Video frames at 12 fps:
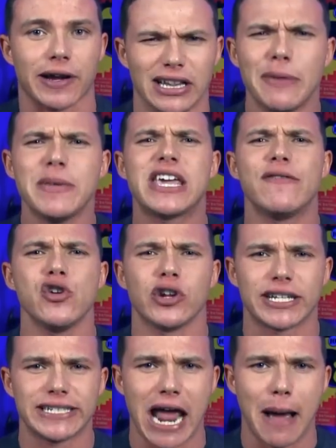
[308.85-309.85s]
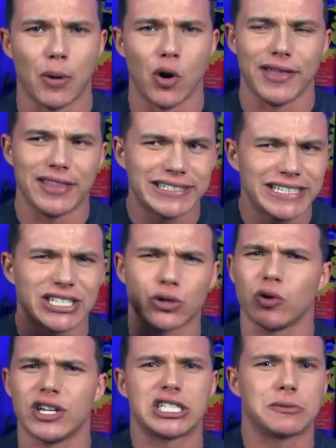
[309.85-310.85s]
Now let me give you an example, and this
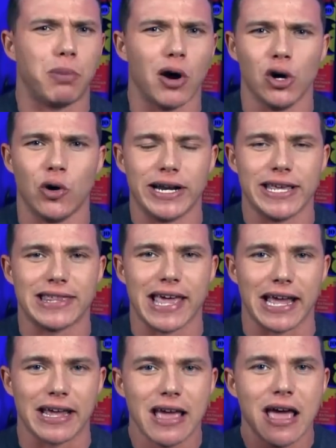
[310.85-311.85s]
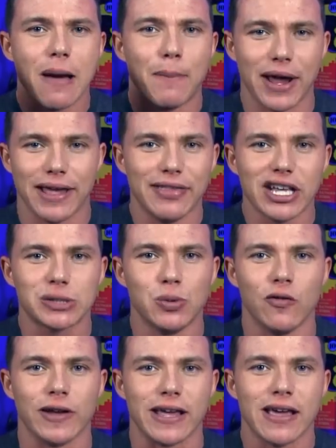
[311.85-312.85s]
doesn't really spoil anything, but in this
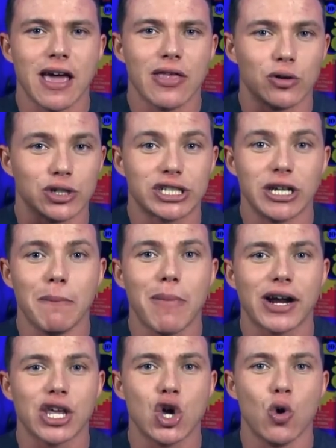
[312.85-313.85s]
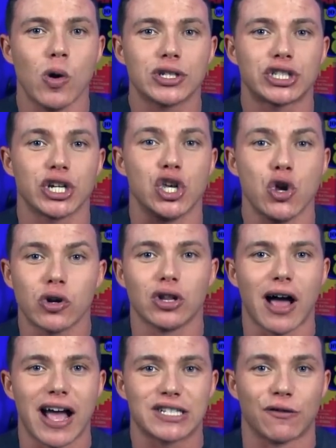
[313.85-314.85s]
movie, there is somebody who wants to
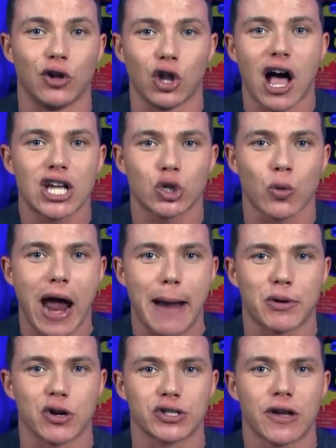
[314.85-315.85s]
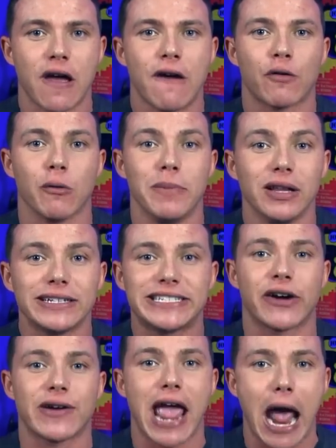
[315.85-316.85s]
utilize velociraptors for
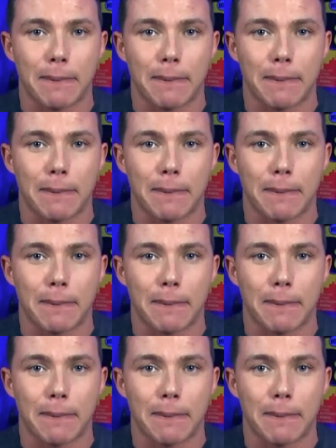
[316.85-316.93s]
military